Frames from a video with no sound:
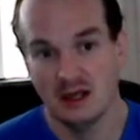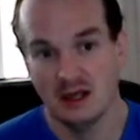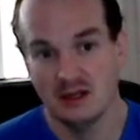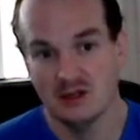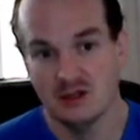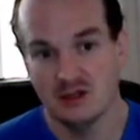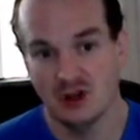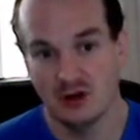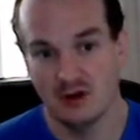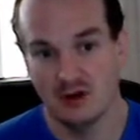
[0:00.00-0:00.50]

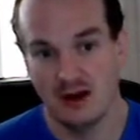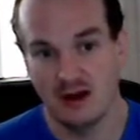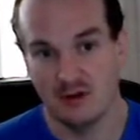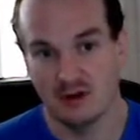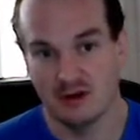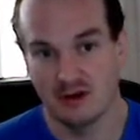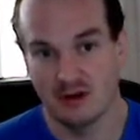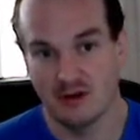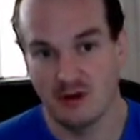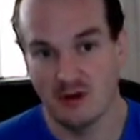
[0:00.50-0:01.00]
So now we're
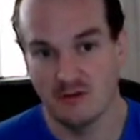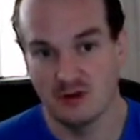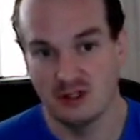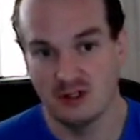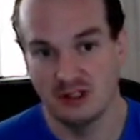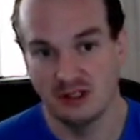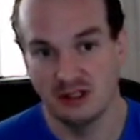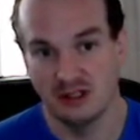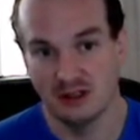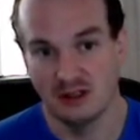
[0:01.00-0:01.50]
going to go for a
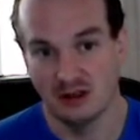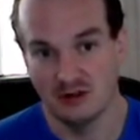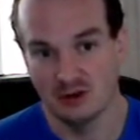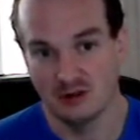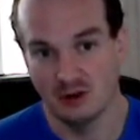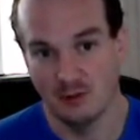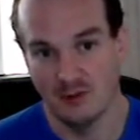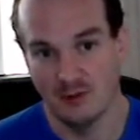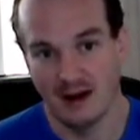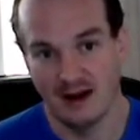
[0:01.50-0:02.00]
cheeky close
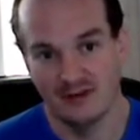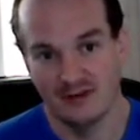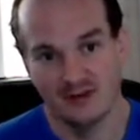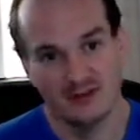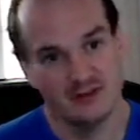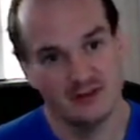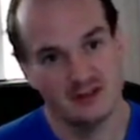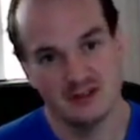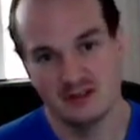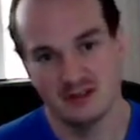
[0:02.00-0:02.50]
combat.
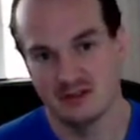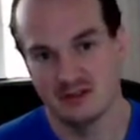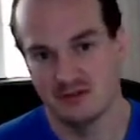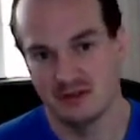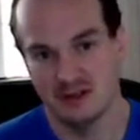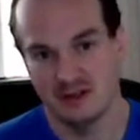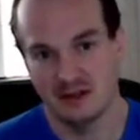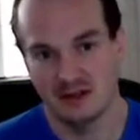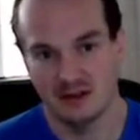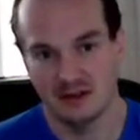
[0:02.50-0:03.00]
This is a
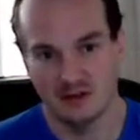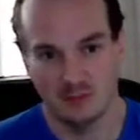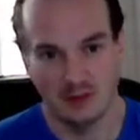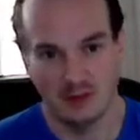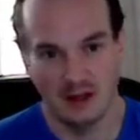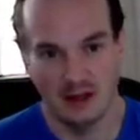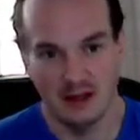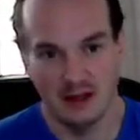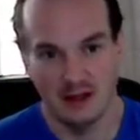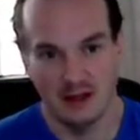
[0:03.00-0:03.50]
ridiculous
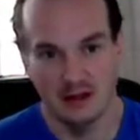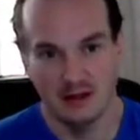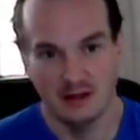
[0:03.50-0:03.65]
play.